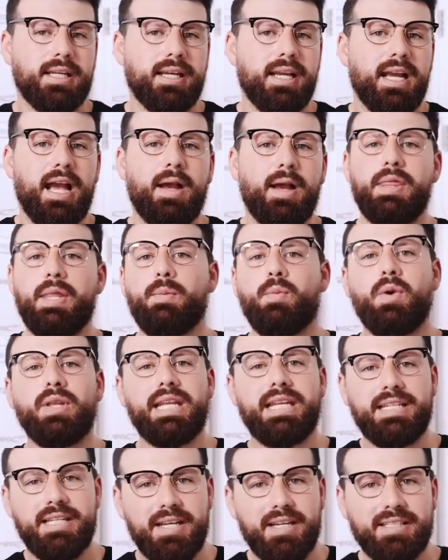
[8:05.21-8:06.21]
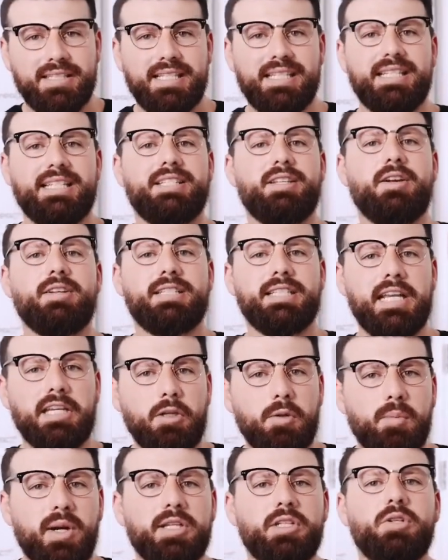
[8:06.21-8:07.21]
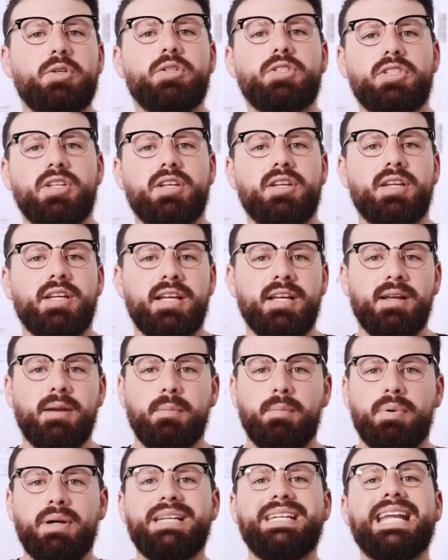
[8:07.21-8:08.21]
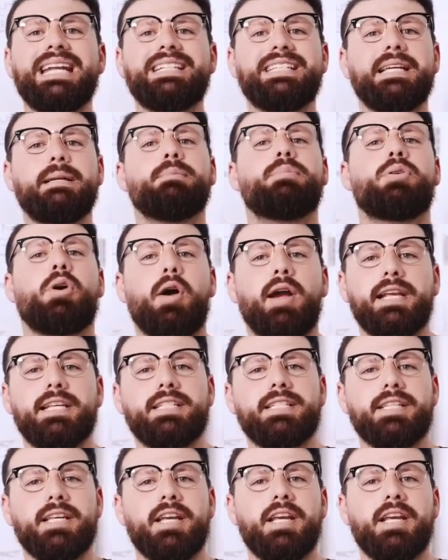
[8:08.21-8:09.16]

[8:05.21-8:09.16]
And then what that does is it starts to get your mind used to predicting price